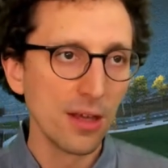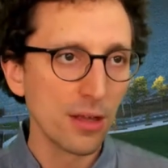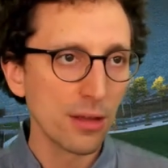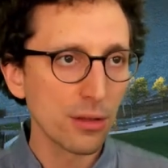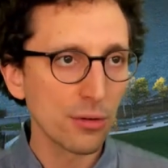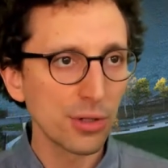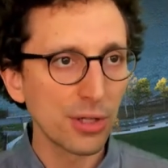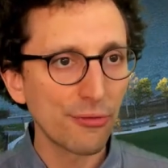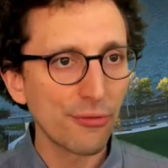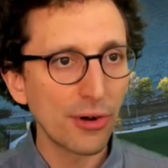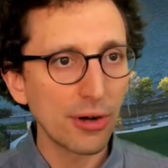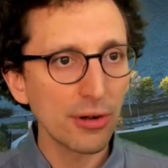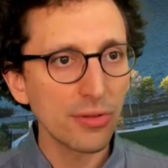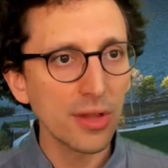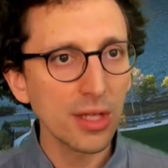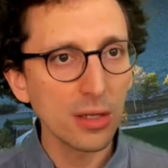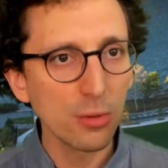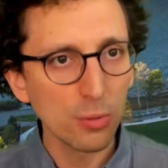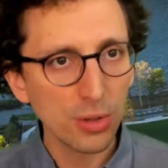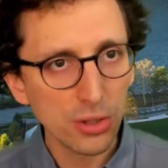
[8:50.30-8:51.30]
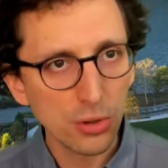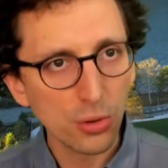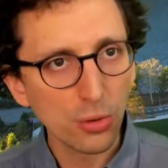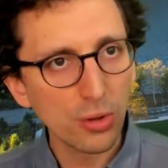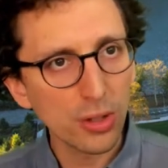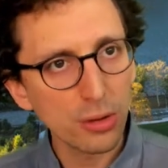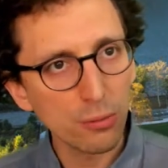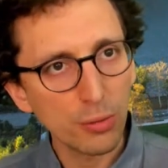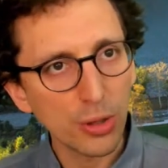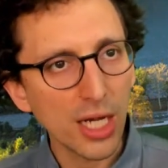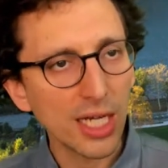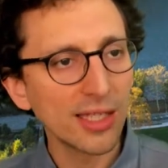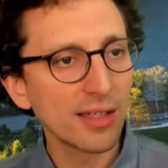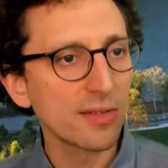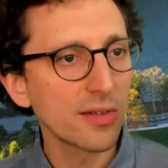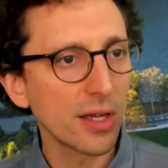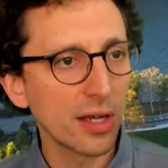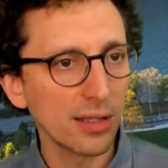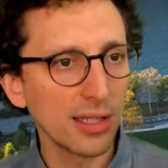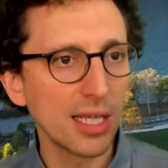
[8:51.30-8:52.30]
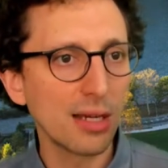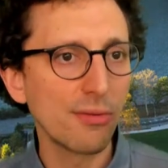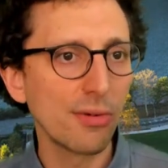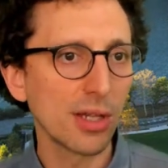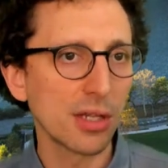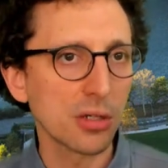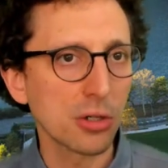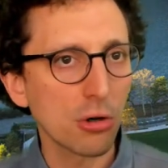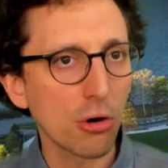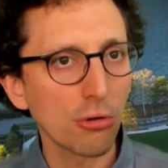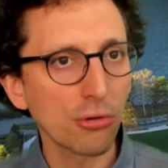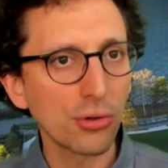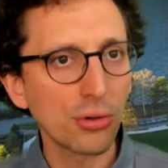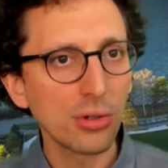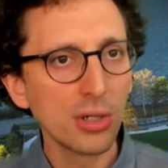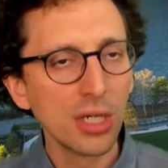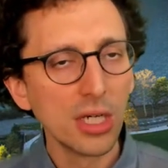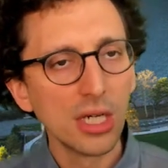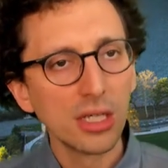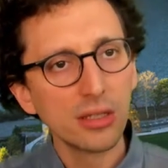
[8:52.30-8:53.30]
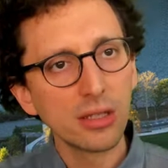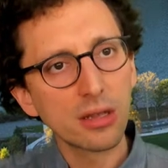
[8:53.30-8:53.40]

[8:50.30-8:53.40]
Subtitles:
So the first thing we do is we add a 10-level encoder.